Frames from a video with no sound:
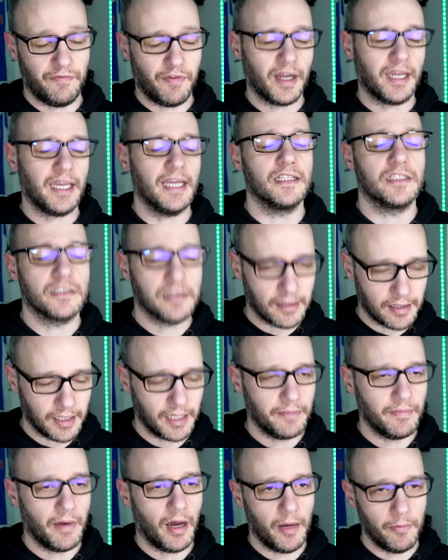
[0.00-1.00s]
If I get
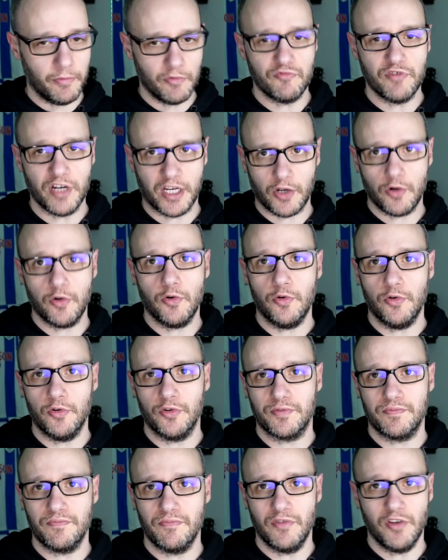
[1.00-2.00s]
time, I will
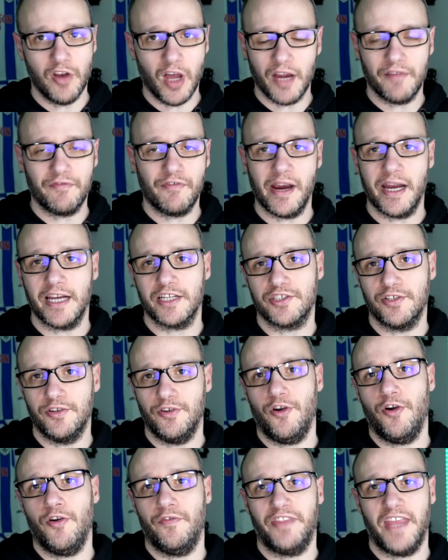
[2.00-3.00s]
record live
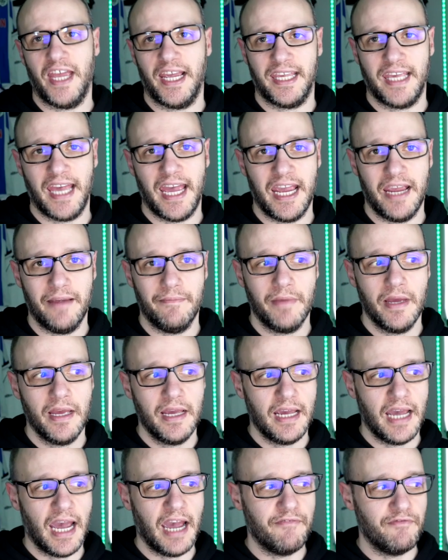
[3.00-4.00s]
reaction of that game
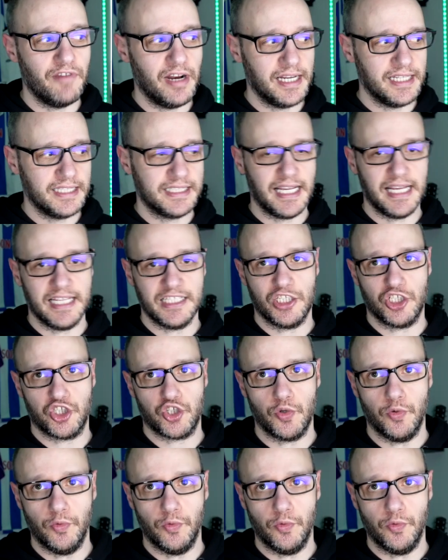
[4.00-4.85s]
and release it as a